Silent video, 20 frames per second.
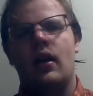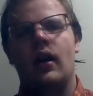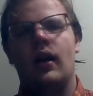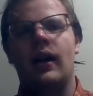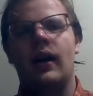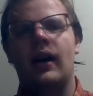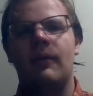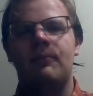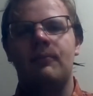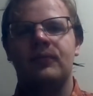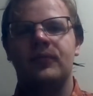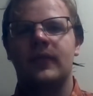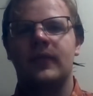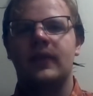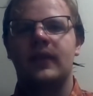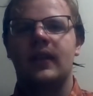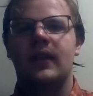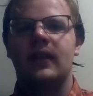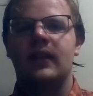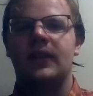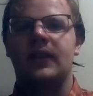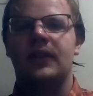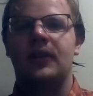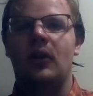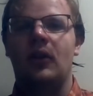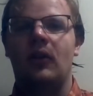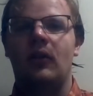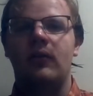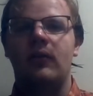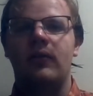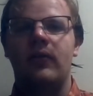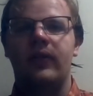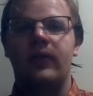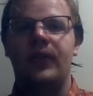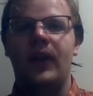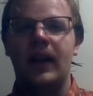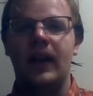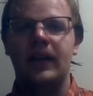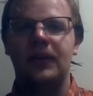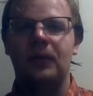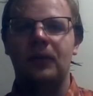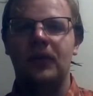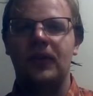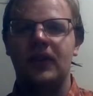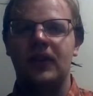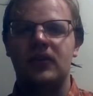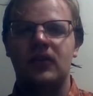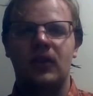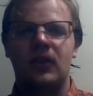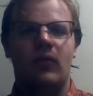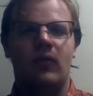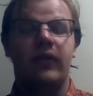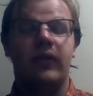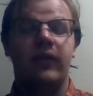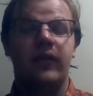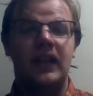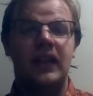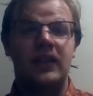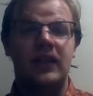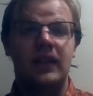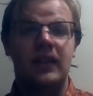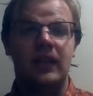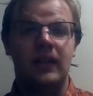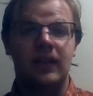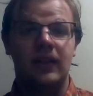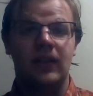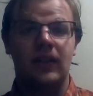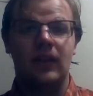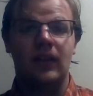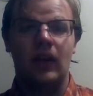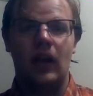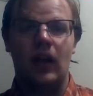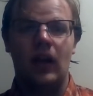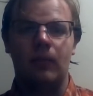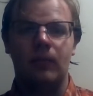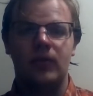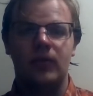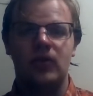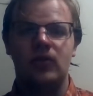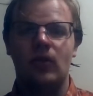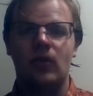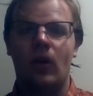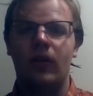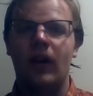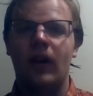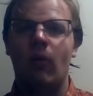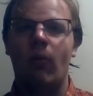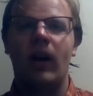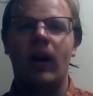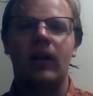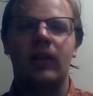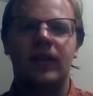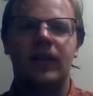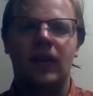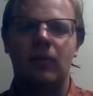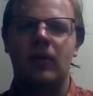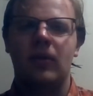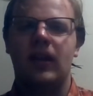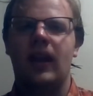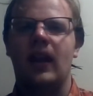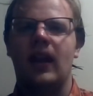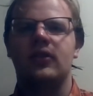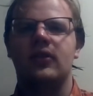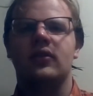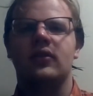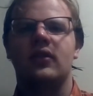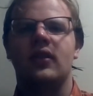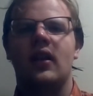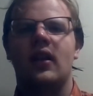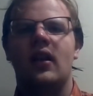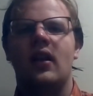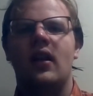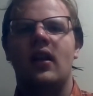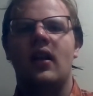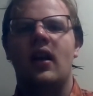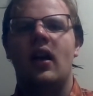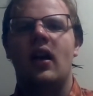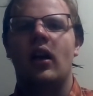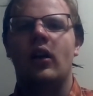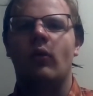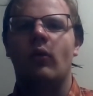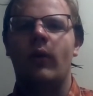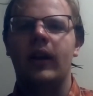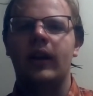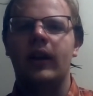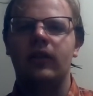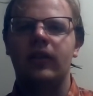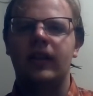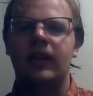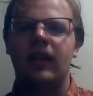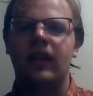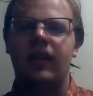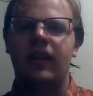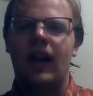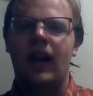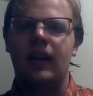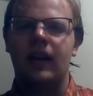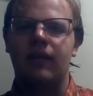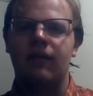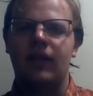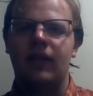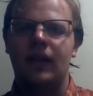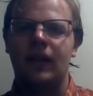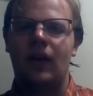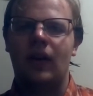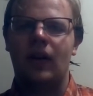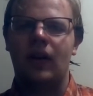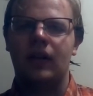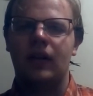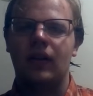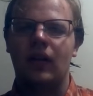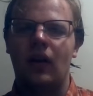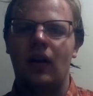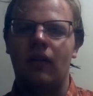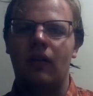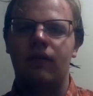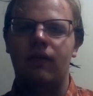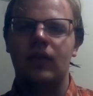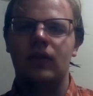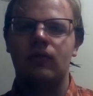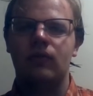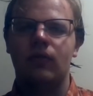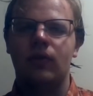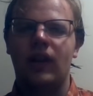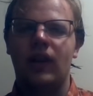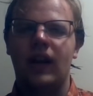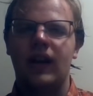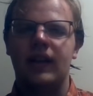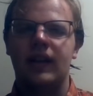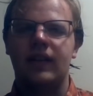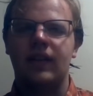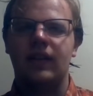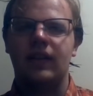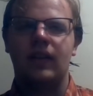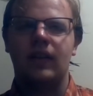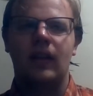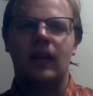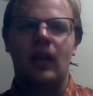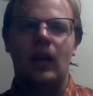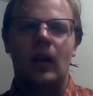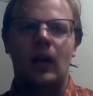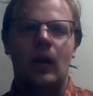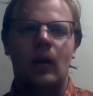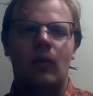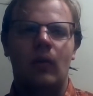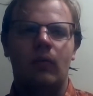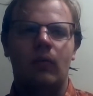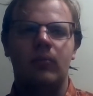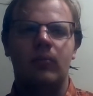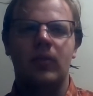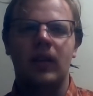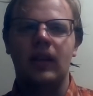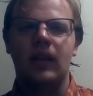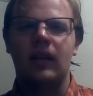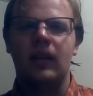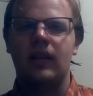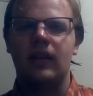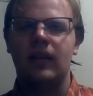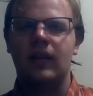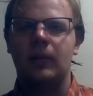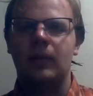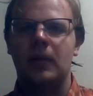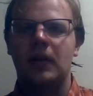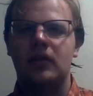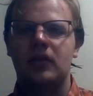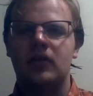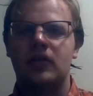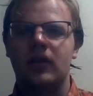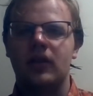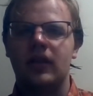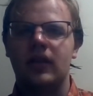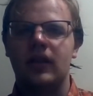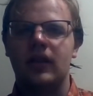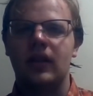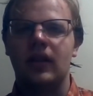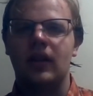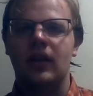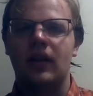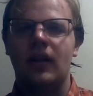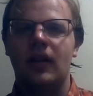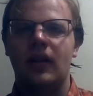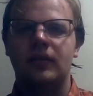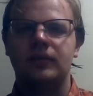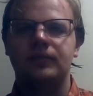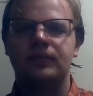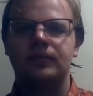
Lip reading: And so that is essentially what the G is, just all that wireless communication. And a way to look at that, if that's hard to visualize, would be this picture here.